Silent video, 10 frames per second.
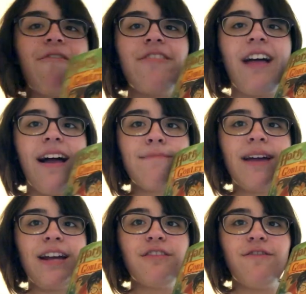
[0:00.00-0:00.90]
flying
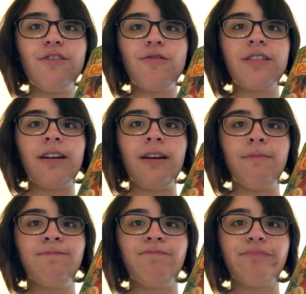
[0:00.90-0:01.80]
back to Florida.
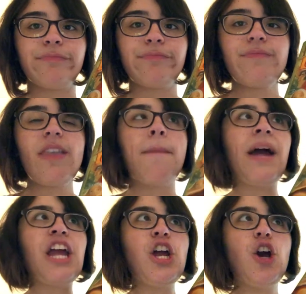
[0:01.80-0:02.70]

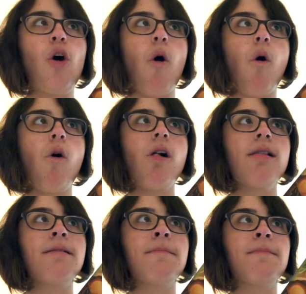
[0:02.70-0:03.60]
My
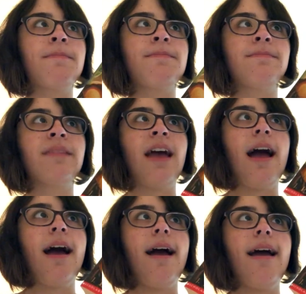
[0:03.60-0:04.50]
goal,
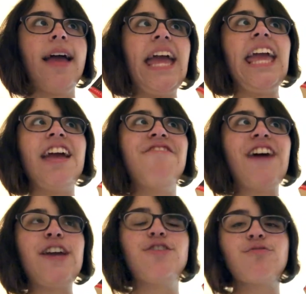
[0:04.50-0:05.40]
if
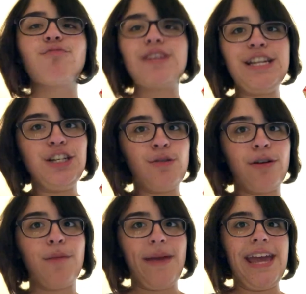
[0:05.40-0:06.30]
I could read
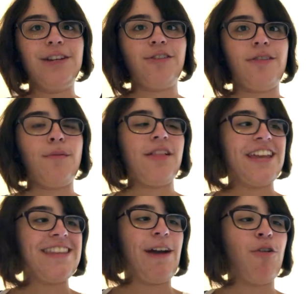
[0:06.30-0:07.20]
200 pages on the
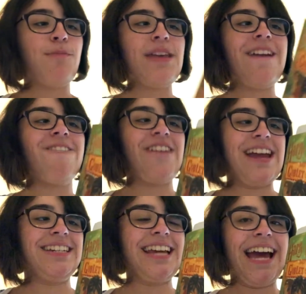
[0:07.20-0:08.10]
plane, that would be
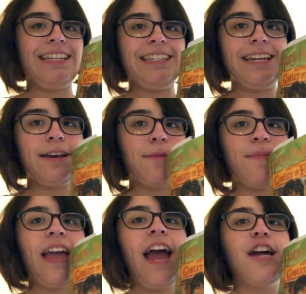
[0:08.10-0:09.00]
fantastic.
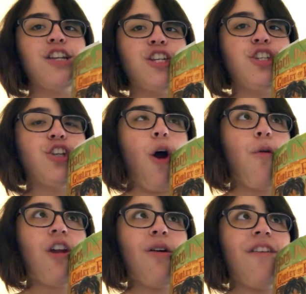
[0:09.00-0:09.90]

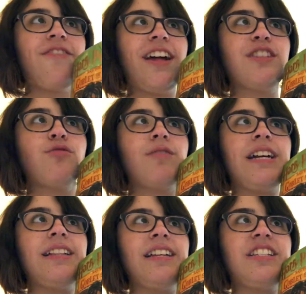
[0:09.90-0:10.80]
Don't know if that's a
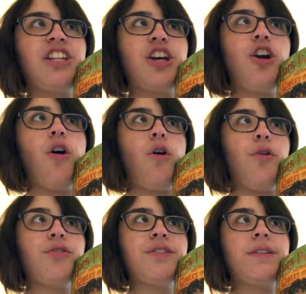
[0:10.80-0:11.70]
realistic
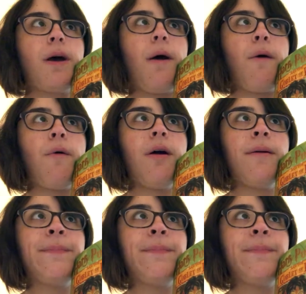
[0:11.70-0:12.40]
goal, so